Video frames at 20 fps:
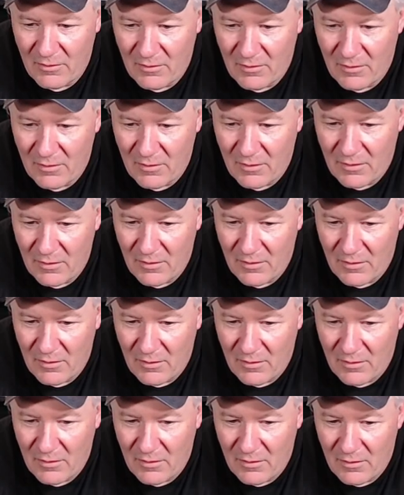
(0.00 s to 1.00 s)

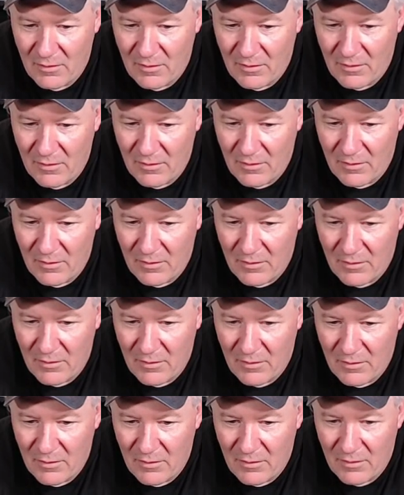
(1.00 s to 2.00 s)

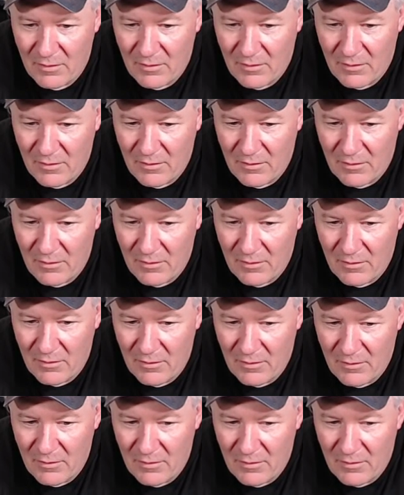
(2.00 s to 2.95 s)
No one is speaking in this clip.